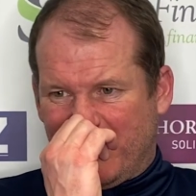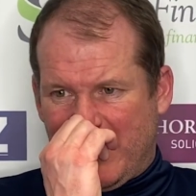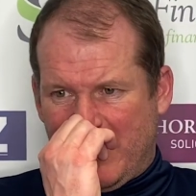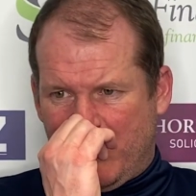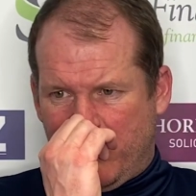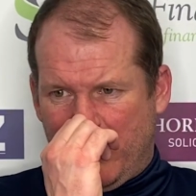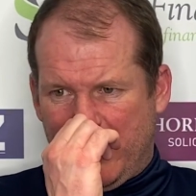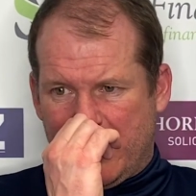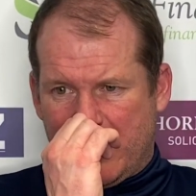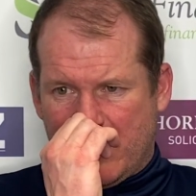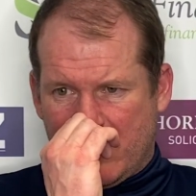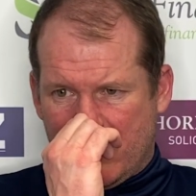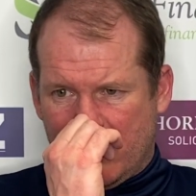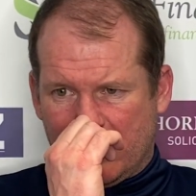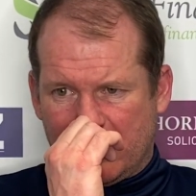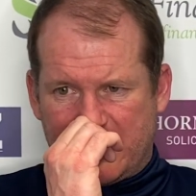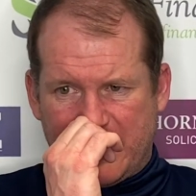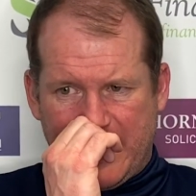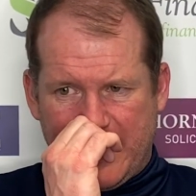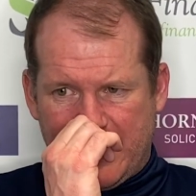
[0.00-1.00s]
If we can go
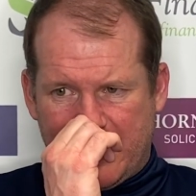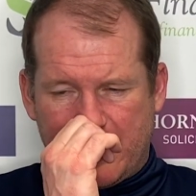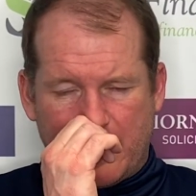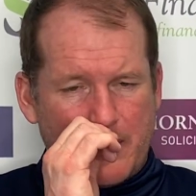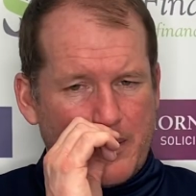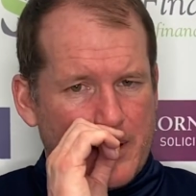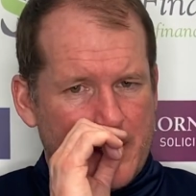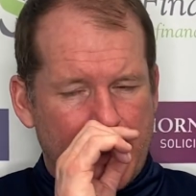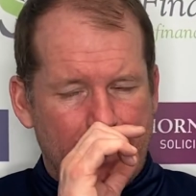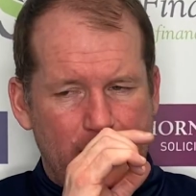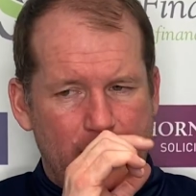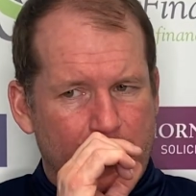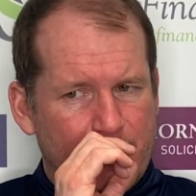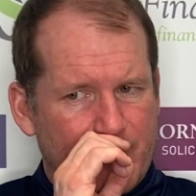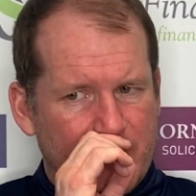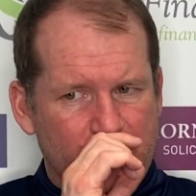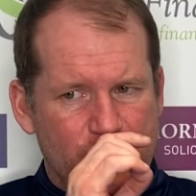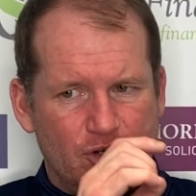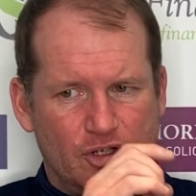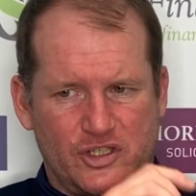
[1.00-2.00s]
and take a
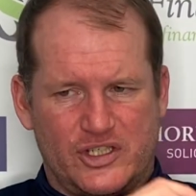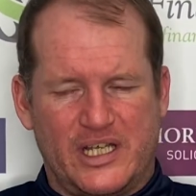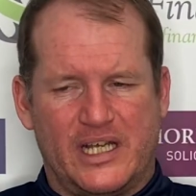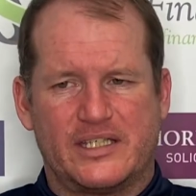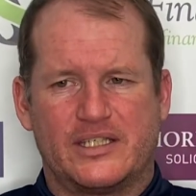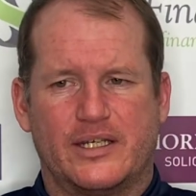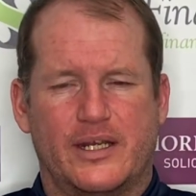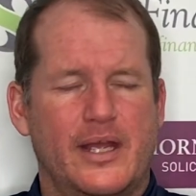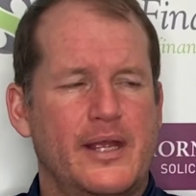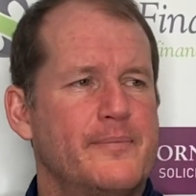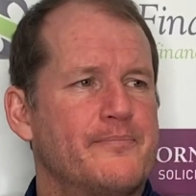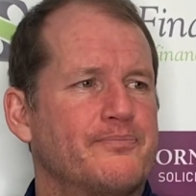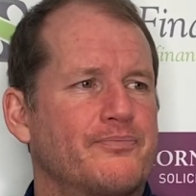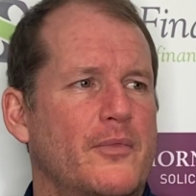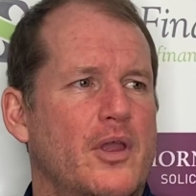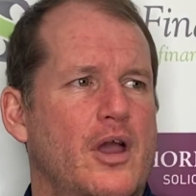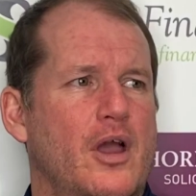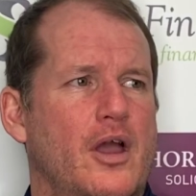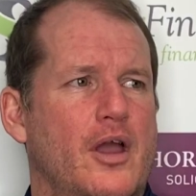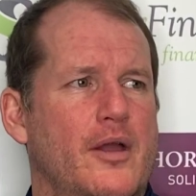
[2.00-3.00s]
victory on Saturday,
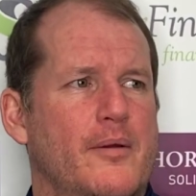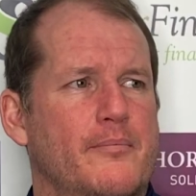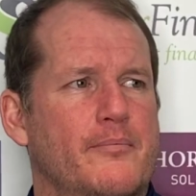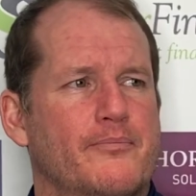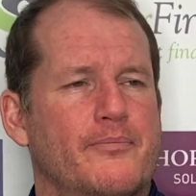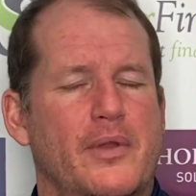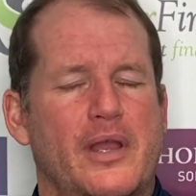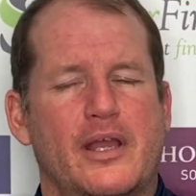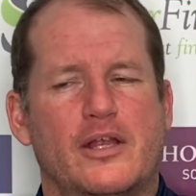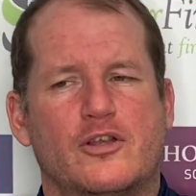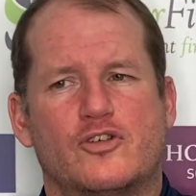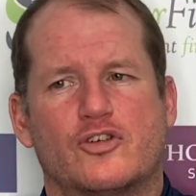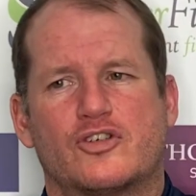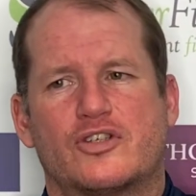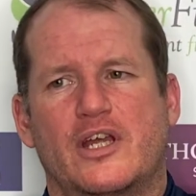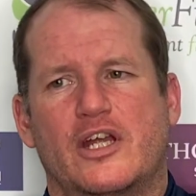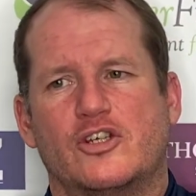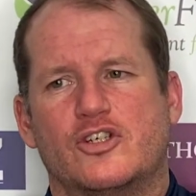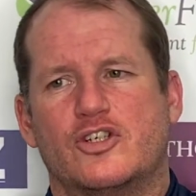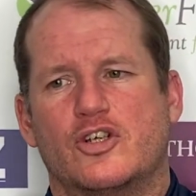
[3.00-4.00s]
it just
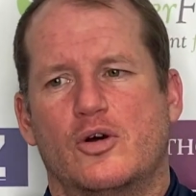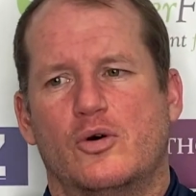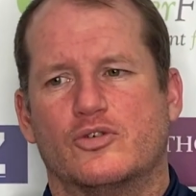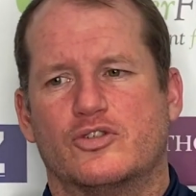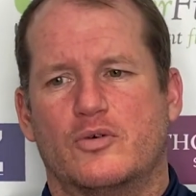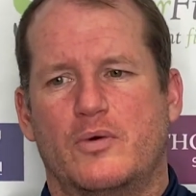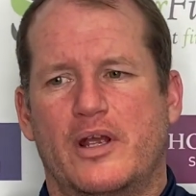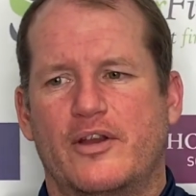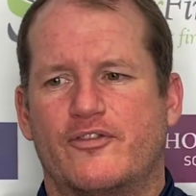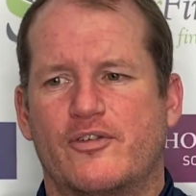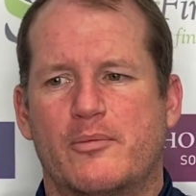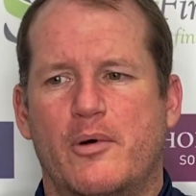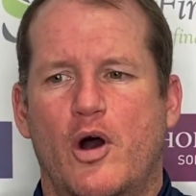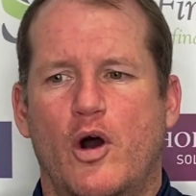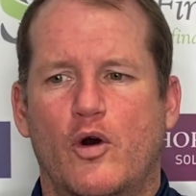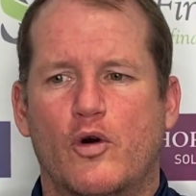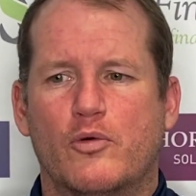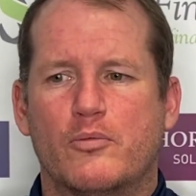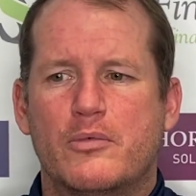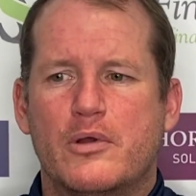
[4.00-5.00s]
then shows away from
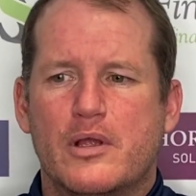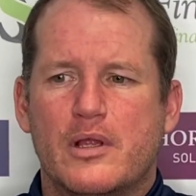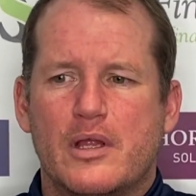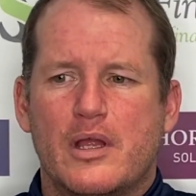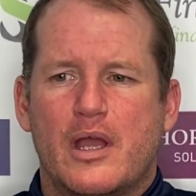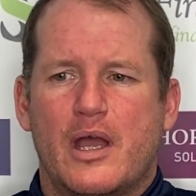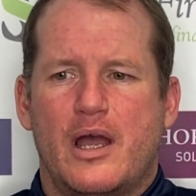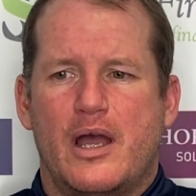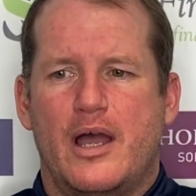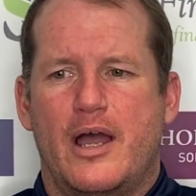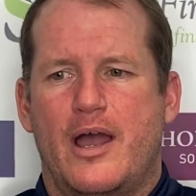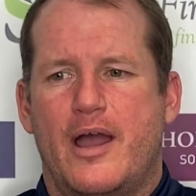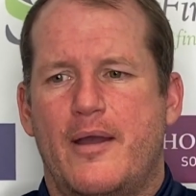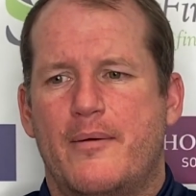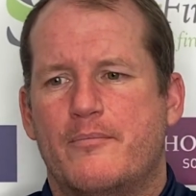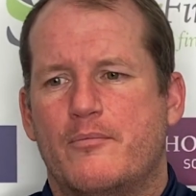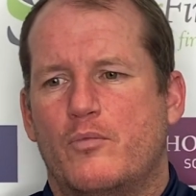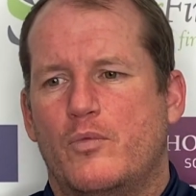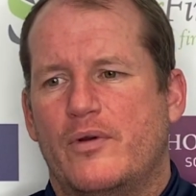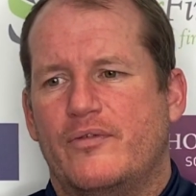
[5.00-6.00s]
home.
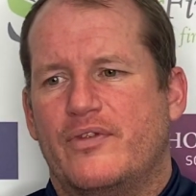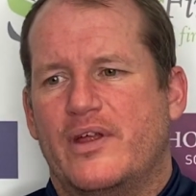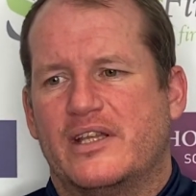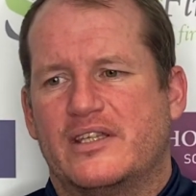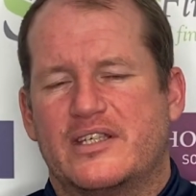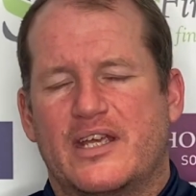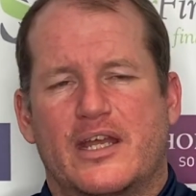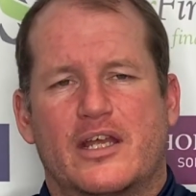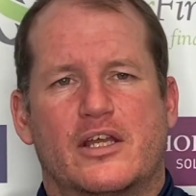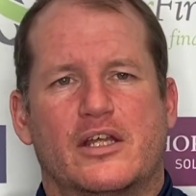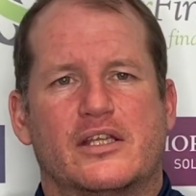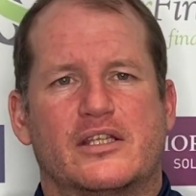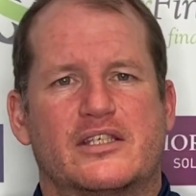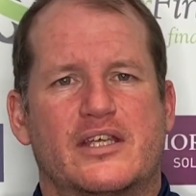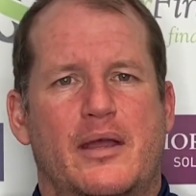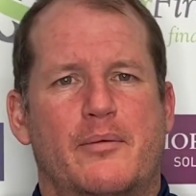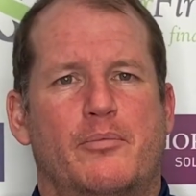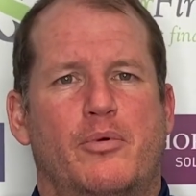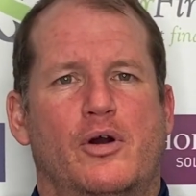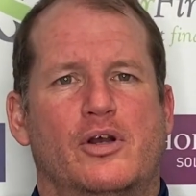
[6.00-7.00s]
We've then taken
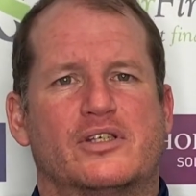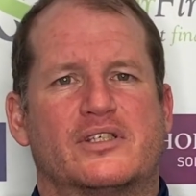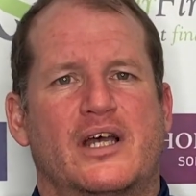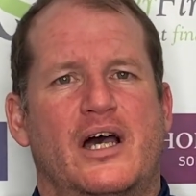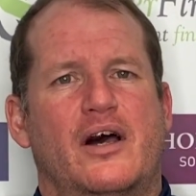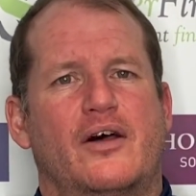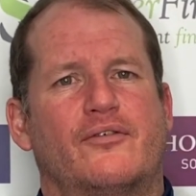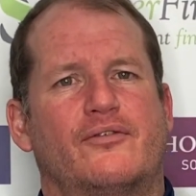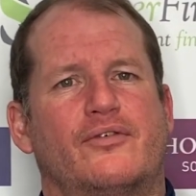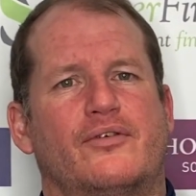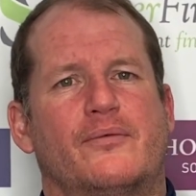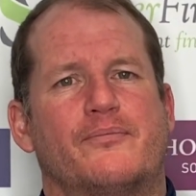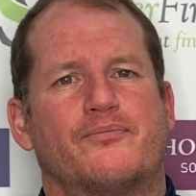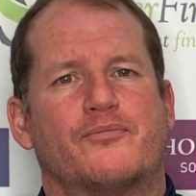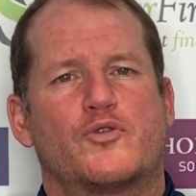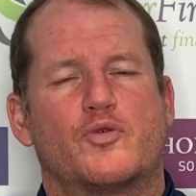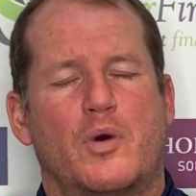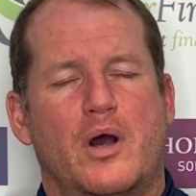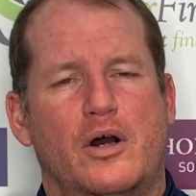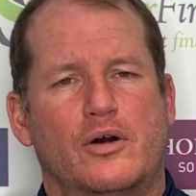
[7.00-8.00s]
10 points out of
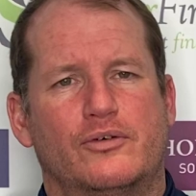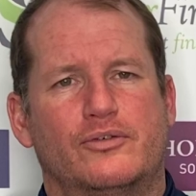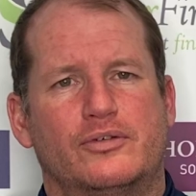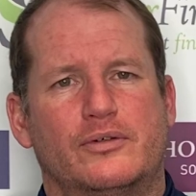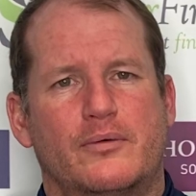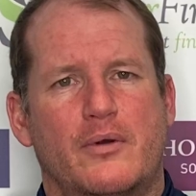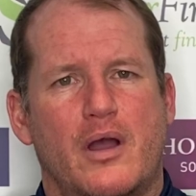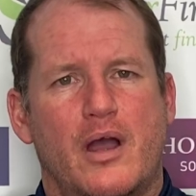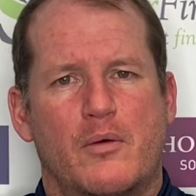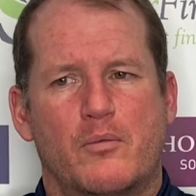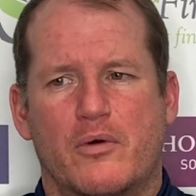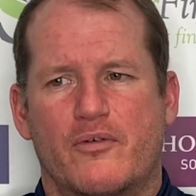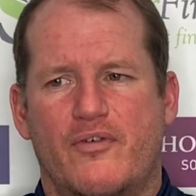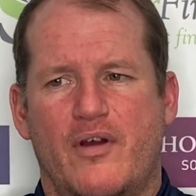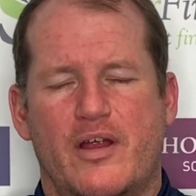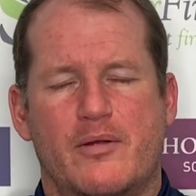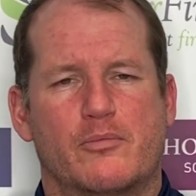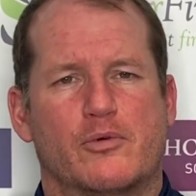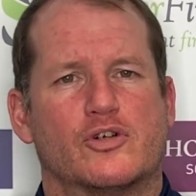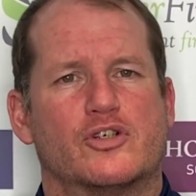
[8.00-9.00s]
12, and we're
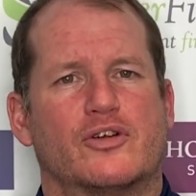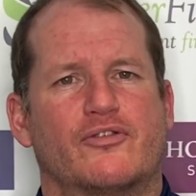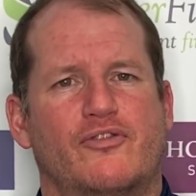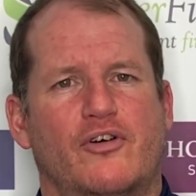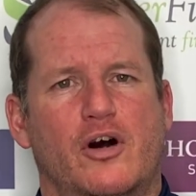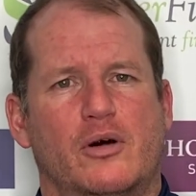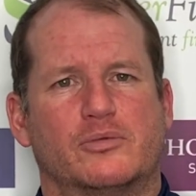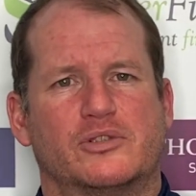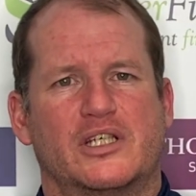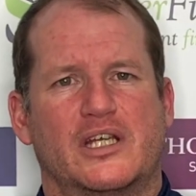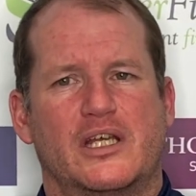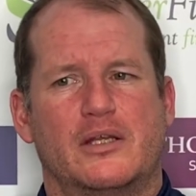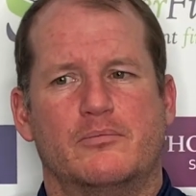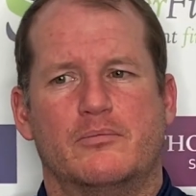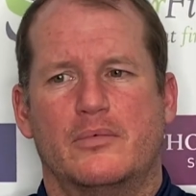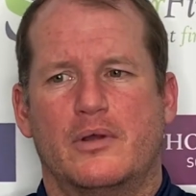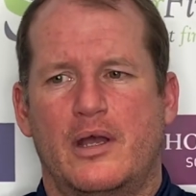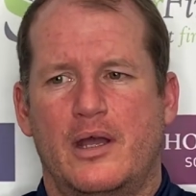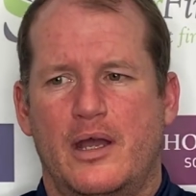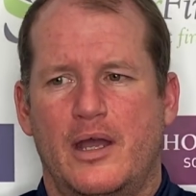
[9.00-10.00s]
very much a form team,
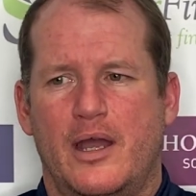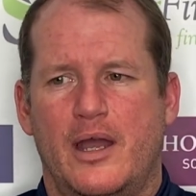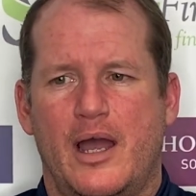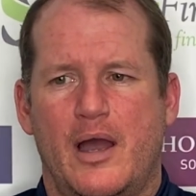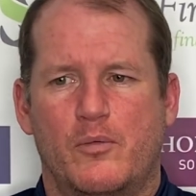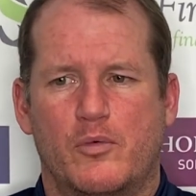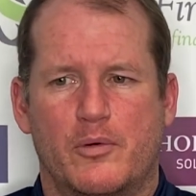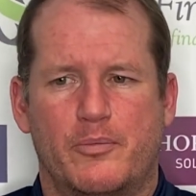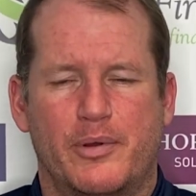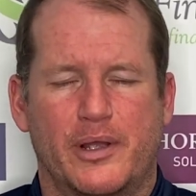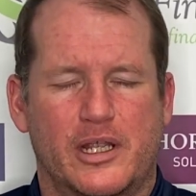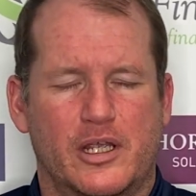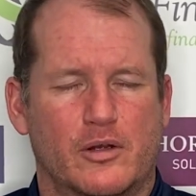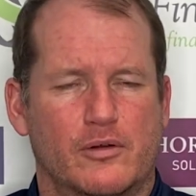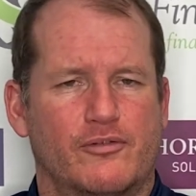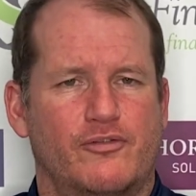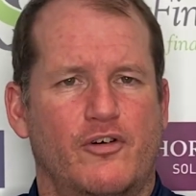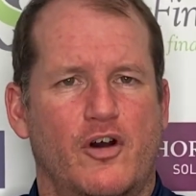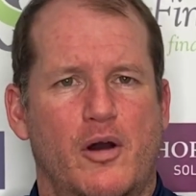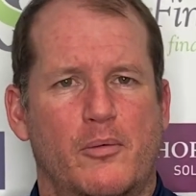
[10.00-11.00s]
and we're picking
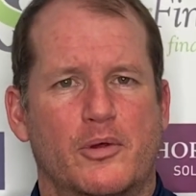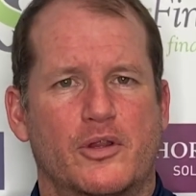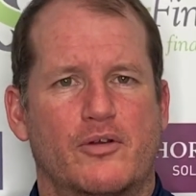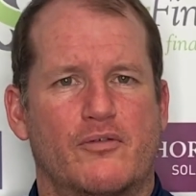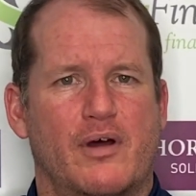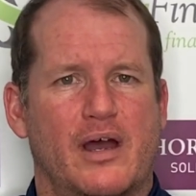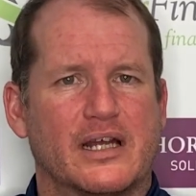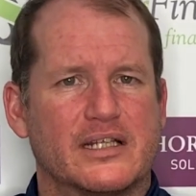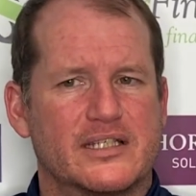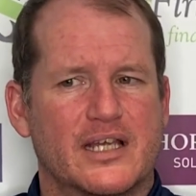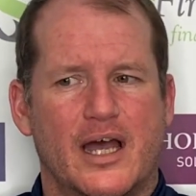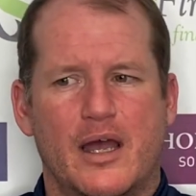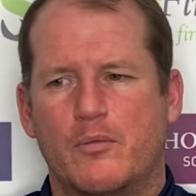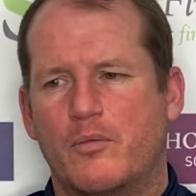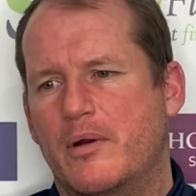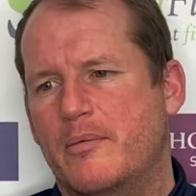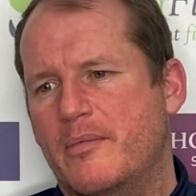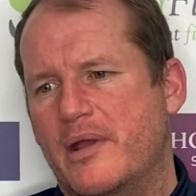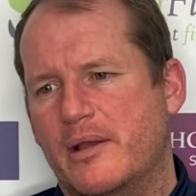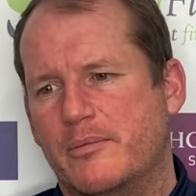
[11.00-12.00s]
up form at the right time
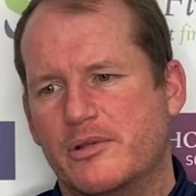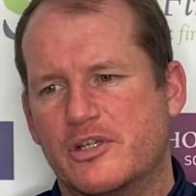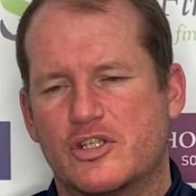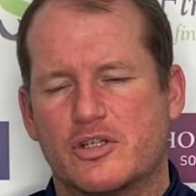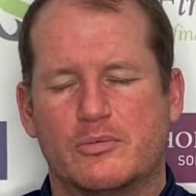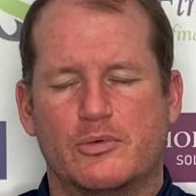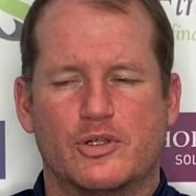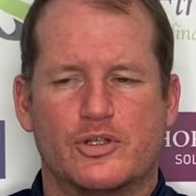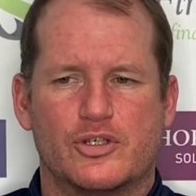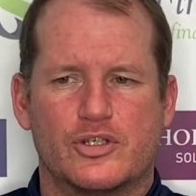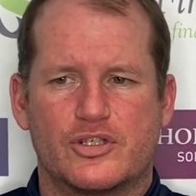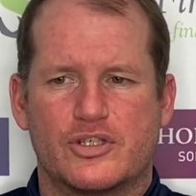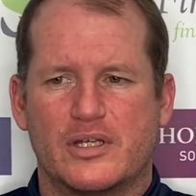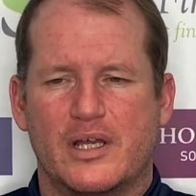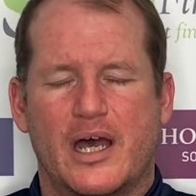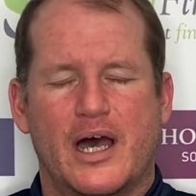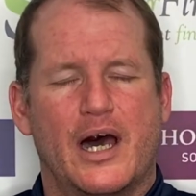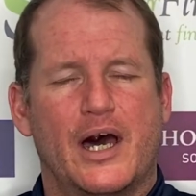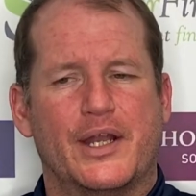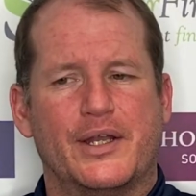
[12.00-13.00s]
when maybe some others
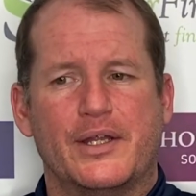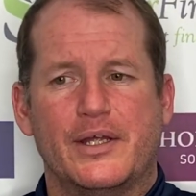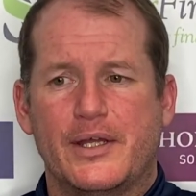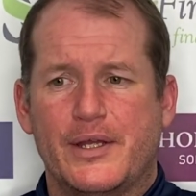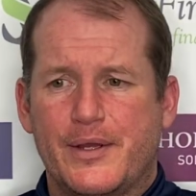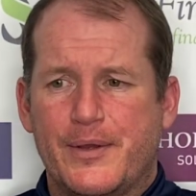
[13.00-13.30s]
aren't.